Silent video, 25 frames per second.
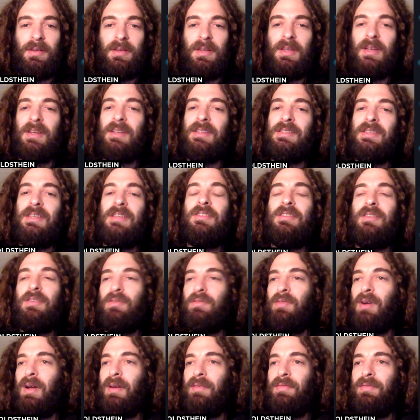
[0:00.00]

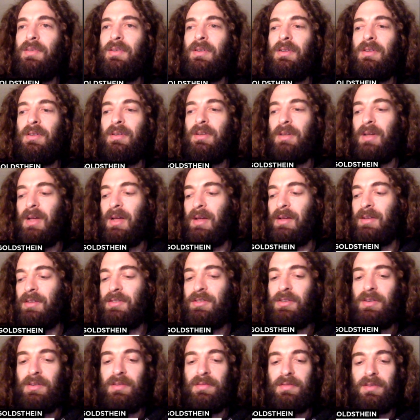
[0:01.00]
existing GraphQL
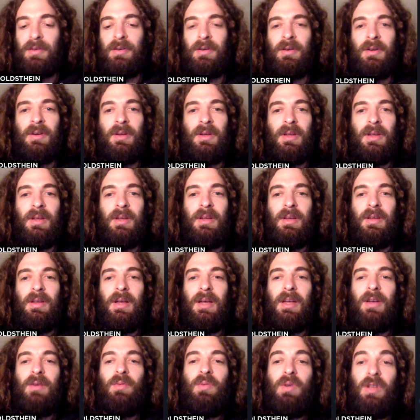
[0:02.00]
server
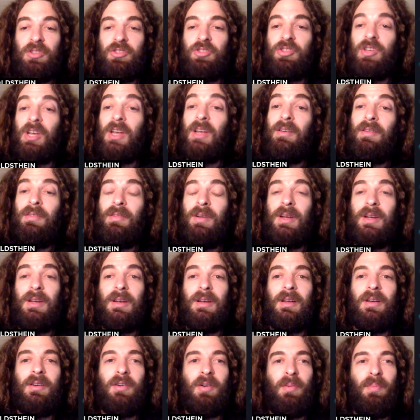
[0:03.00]
and we
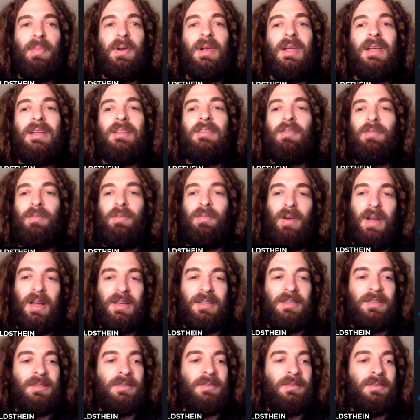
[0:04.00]
generated a complete
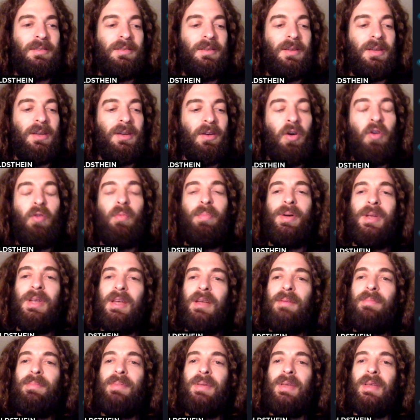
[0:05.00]
REST and
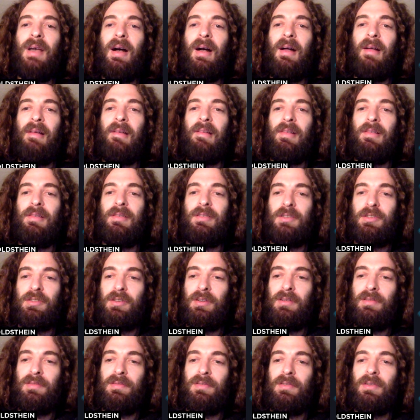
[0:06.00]
OpenAPI
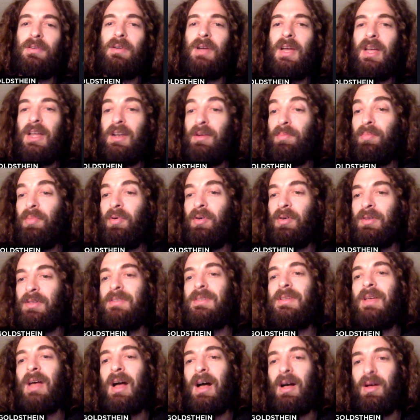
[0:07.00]
server
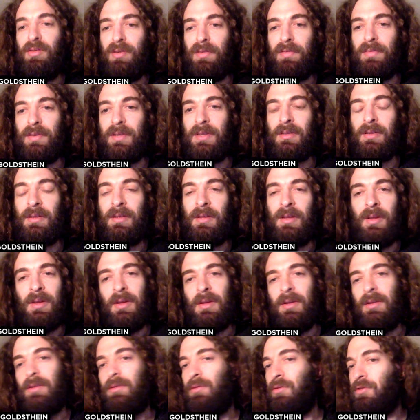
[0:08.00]
endpoints out of it
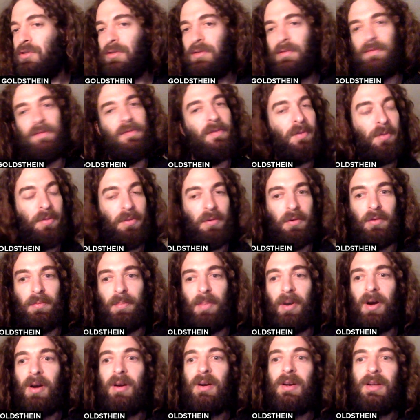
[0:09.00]
to serve for
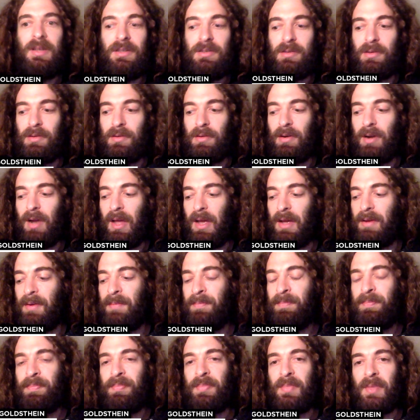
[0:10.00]
third parties or like
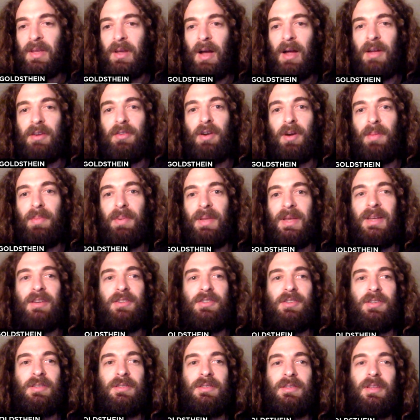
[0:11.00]
other
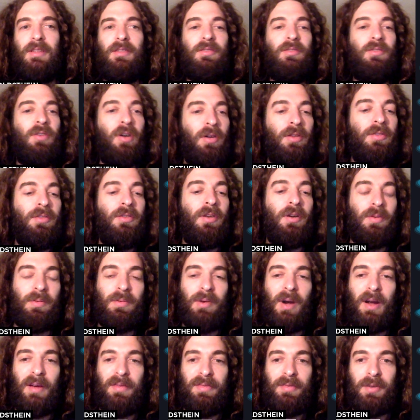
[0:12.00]
applications that don't know
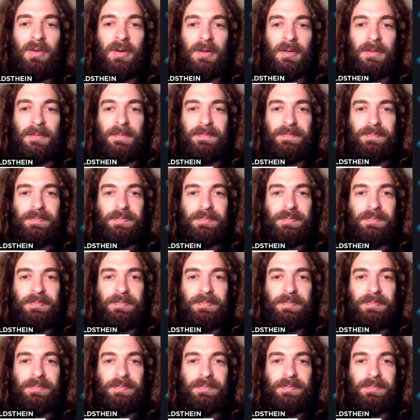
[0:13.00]
GraphQL.